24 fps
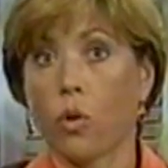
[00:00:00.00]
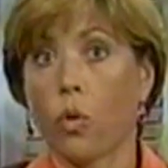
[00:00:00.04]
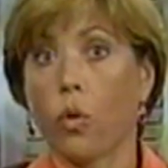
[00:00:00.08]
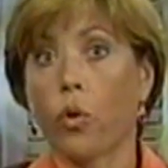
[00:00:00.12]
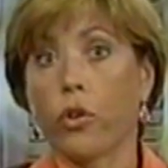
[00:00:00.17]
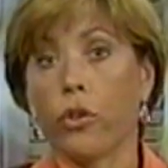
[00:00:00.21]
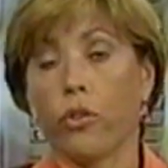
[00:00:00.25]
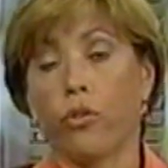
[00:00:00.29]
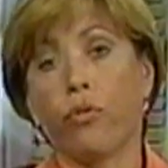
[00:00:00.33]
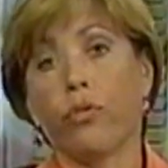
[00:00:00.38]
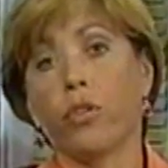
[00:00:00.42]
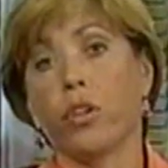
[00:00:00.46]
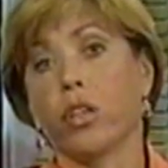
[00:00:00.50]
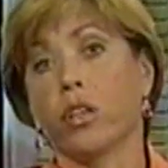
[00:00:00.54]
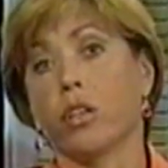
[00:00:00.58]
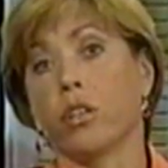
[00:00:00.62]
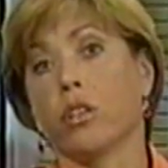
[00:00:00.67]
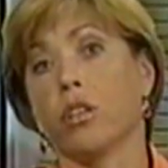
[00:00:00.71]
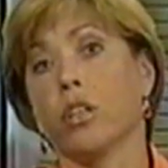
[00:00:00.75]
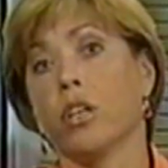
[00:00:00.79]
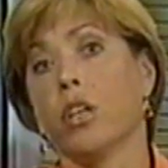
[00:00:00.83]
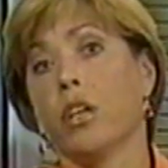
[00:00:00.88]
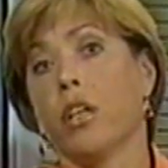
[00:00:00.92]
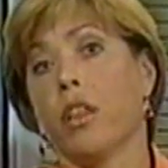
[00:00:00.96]
or you
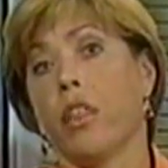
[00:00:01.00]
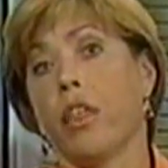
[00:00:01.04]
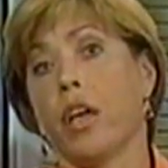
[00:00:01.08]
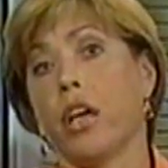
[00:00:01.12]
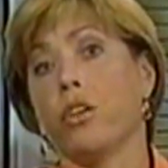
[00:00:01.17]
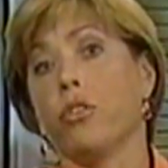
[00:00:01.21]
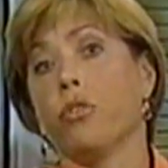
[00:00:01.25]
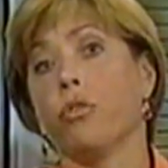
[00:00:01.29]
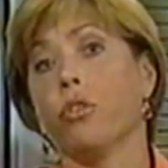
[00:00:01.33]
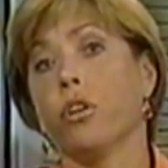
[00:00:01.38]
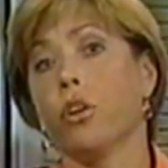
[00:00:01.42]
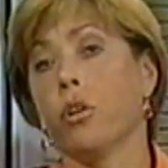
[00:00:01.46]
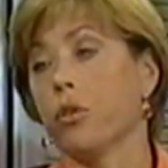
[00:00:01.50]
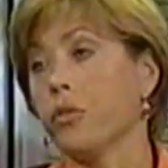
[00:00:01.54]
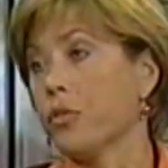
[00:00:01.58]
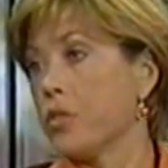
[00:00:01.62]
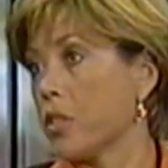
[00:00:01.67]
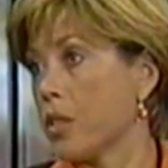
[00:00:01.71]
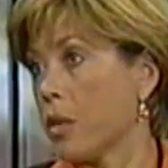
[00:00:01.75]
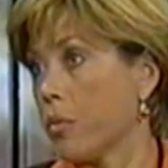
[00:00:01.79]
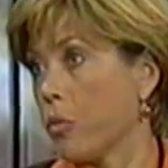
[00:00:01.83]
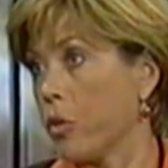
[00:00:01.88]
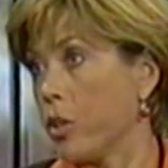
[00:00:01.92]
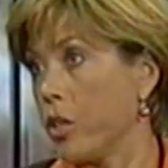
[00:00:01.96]
feel that you know of
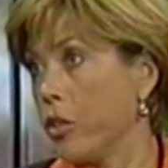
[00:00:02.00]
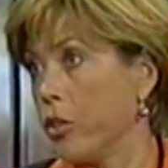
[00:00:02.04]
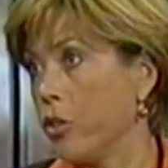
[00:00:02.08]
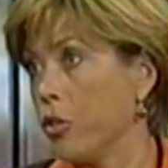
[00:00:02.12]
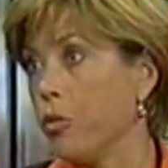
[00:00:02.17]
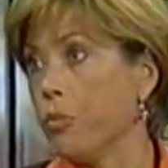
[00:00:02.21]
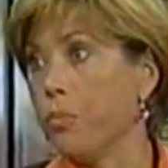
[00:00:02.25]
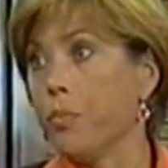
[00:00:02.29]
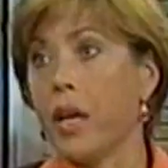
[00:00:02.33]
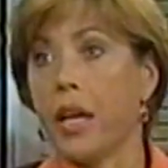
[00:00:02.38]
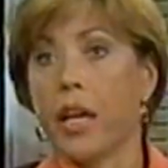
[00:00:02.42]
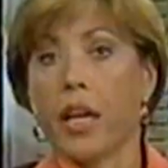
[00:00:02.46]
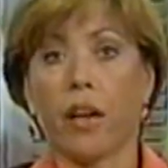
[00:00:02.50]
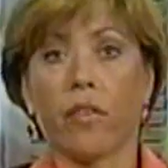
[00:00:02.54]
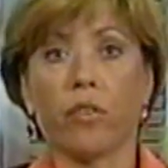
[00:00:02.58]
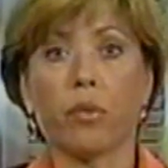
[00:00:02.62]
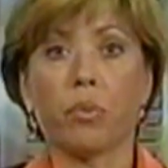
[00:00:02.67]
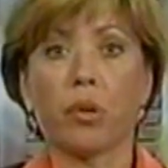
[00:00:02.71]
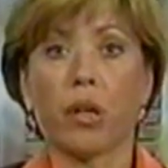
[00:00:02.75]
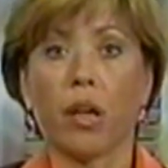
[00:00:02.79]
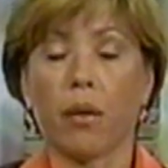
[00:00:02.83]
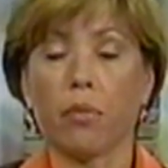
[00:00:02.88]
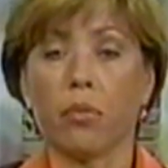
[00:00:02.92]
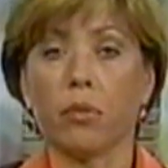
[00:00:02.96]
someone who may have a
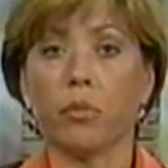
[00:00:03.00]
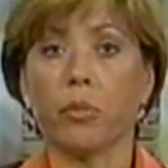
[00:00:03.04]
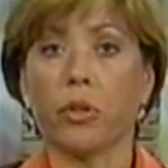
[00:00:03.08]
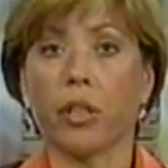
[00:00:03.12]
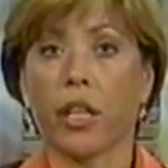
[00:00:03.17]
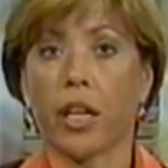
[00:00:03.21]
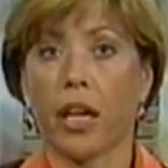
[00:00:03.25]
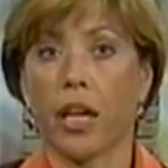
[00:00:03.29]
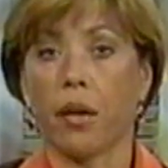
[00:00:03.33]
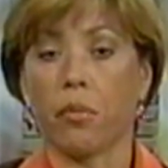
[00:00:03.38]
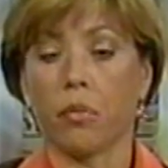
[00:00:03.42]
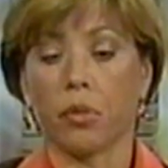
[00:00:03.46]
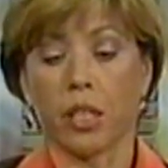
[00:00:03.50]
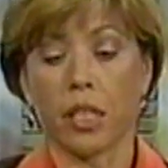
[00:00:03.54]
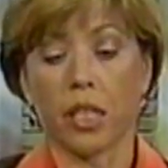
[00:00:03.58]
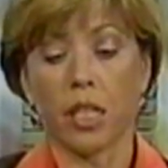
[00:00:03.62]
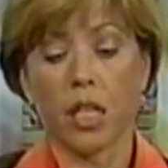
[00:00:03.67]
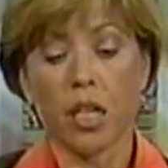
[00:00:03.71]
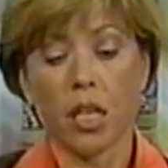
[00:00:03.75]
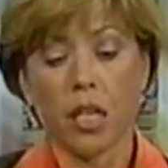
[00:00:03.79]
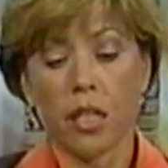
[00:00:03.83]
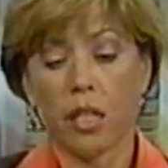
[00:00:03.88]
problem with gambling,